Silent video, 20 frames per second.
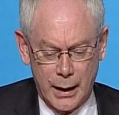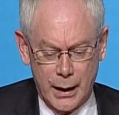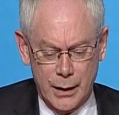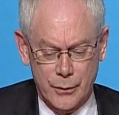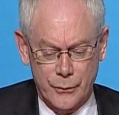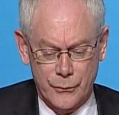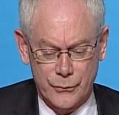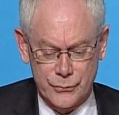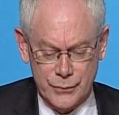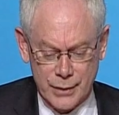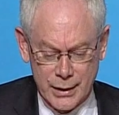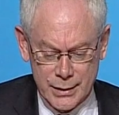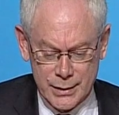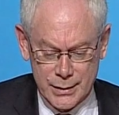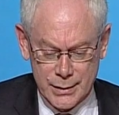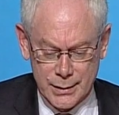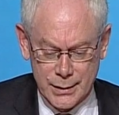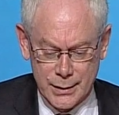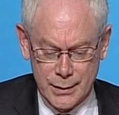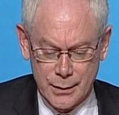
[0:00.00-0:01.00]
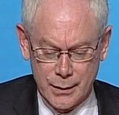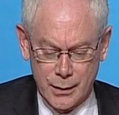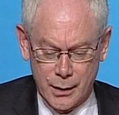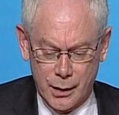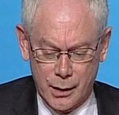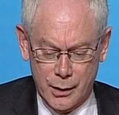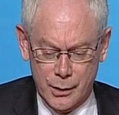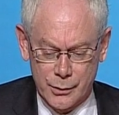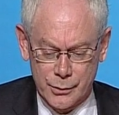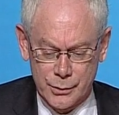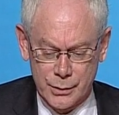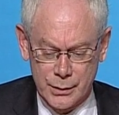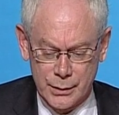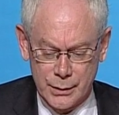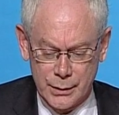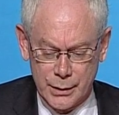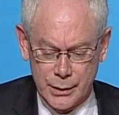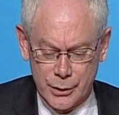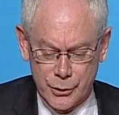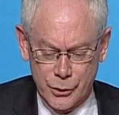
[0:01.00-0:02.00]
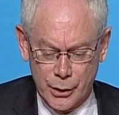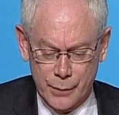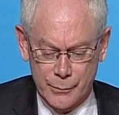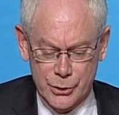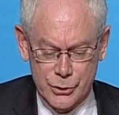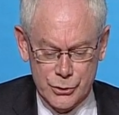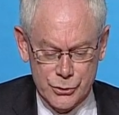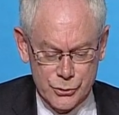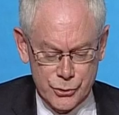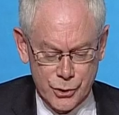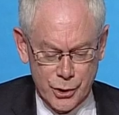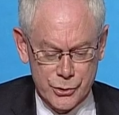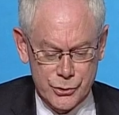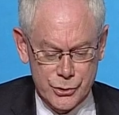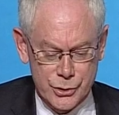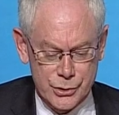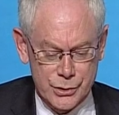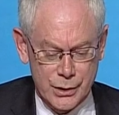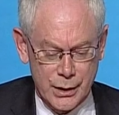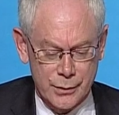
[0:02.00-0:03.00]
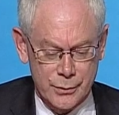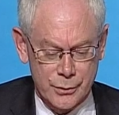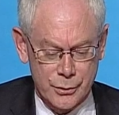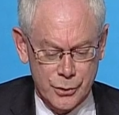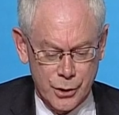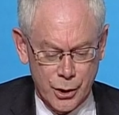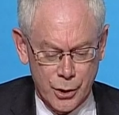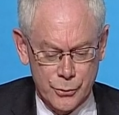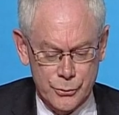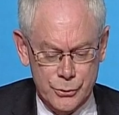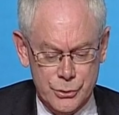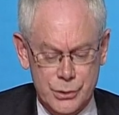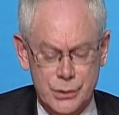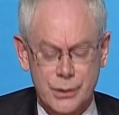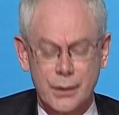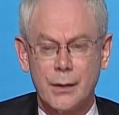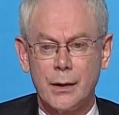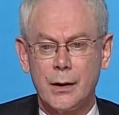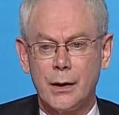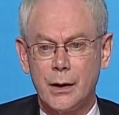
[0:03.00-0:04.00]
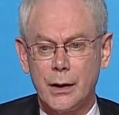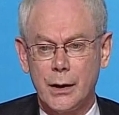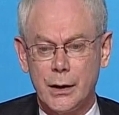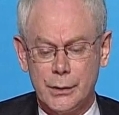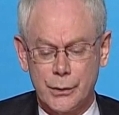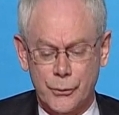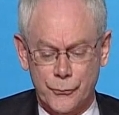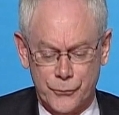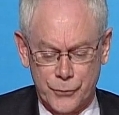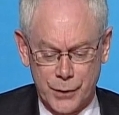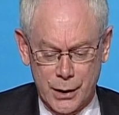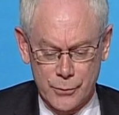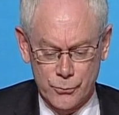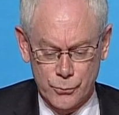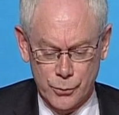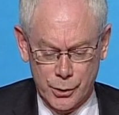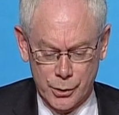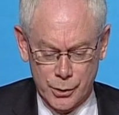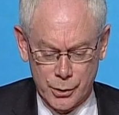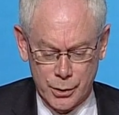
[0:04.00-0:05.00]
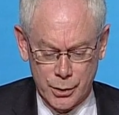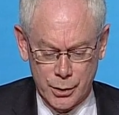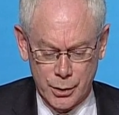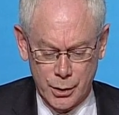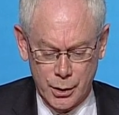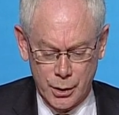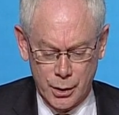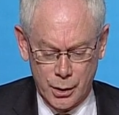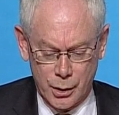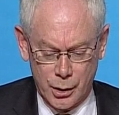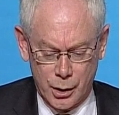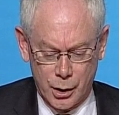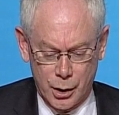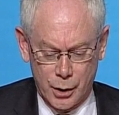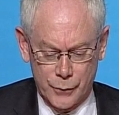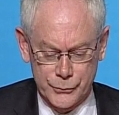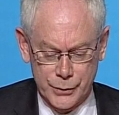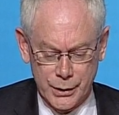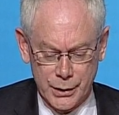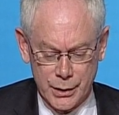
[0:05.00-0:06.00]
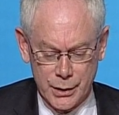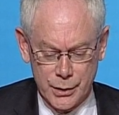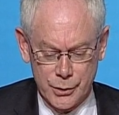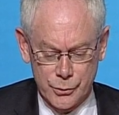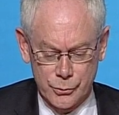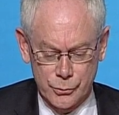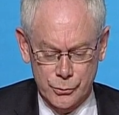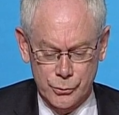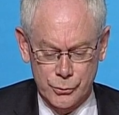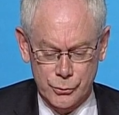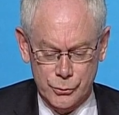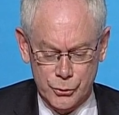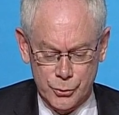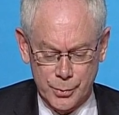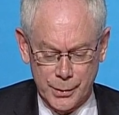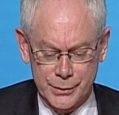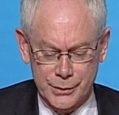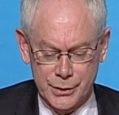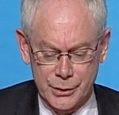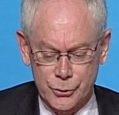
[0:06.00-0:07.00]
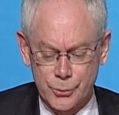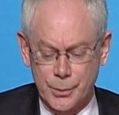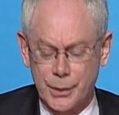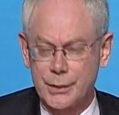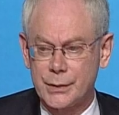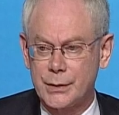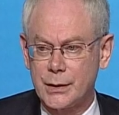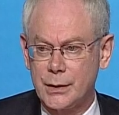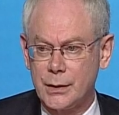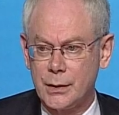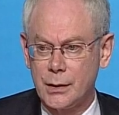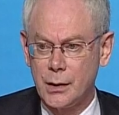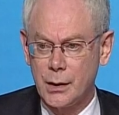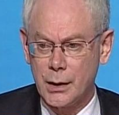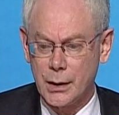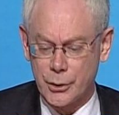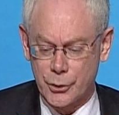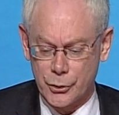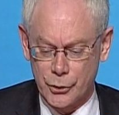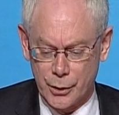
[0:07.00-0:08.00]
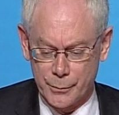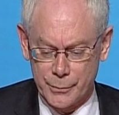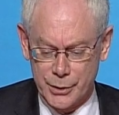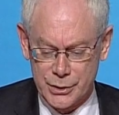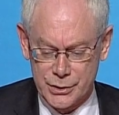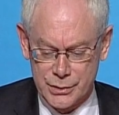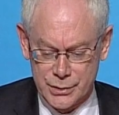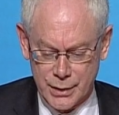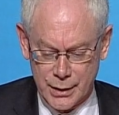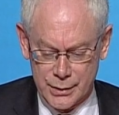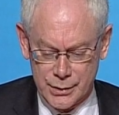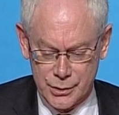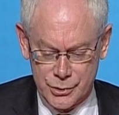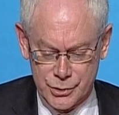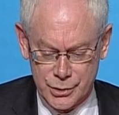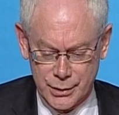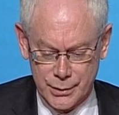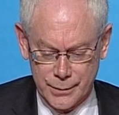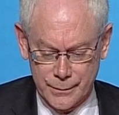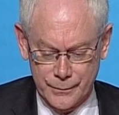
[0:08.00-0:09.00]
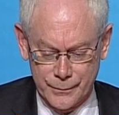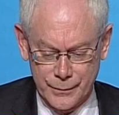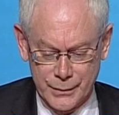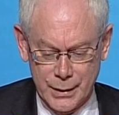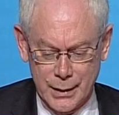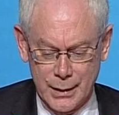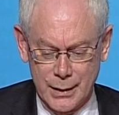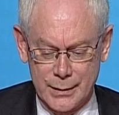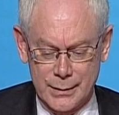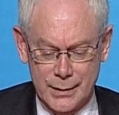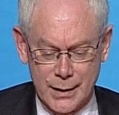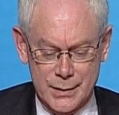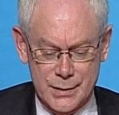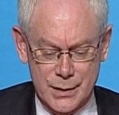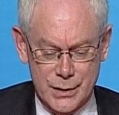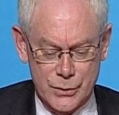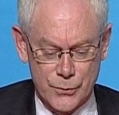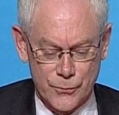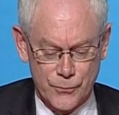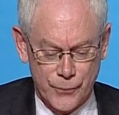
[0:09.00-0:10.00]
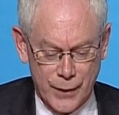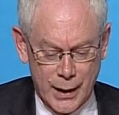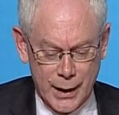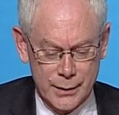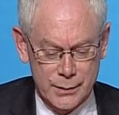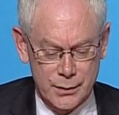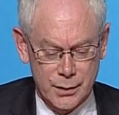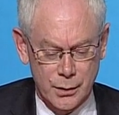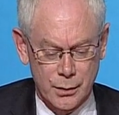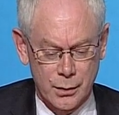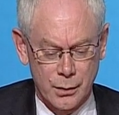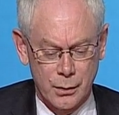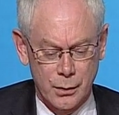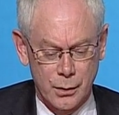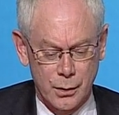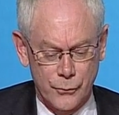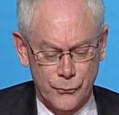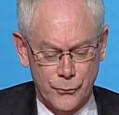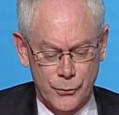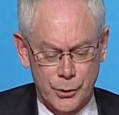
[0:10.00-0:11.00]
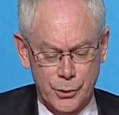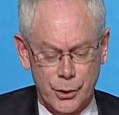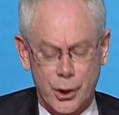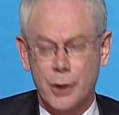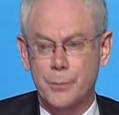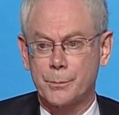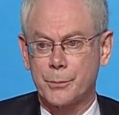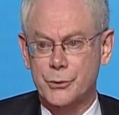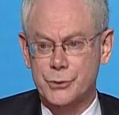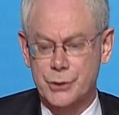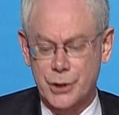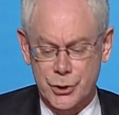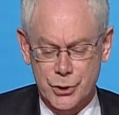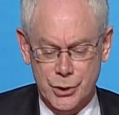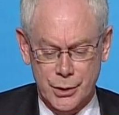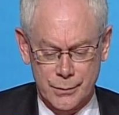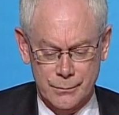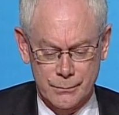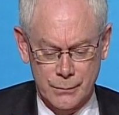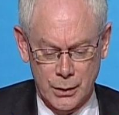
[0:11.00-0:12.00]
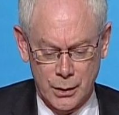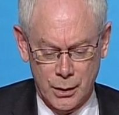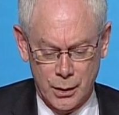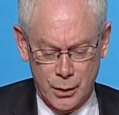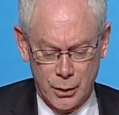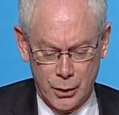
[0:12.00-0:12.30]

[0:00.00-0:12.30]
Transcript: and on strengthening our economic structures and growth in the framework of the EU 2020 economic strategy. This is vital for our position